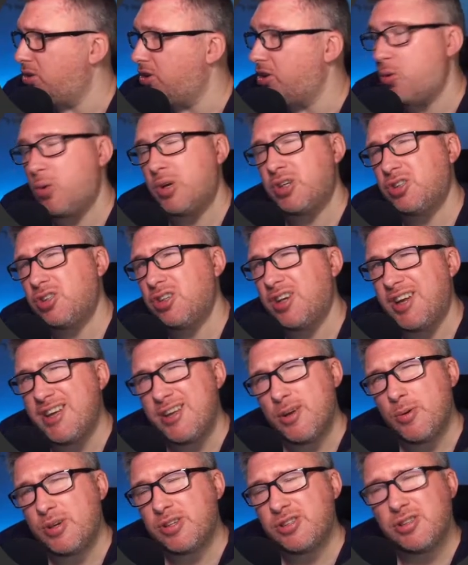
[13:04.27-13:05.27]
A question,
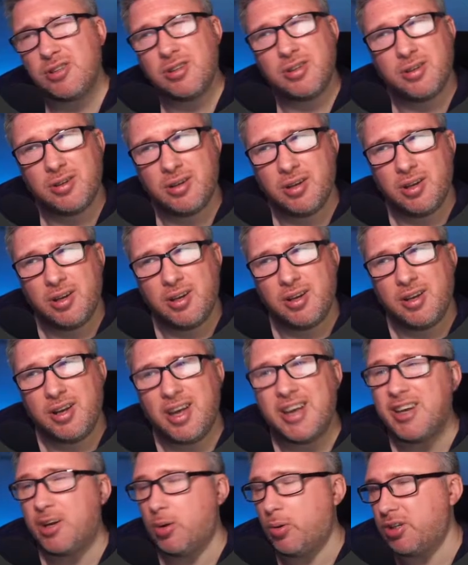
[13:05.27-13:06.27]
a question,
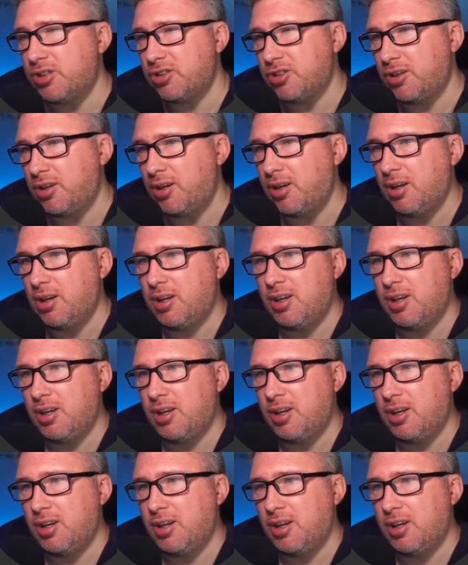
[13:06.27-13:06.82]
a question.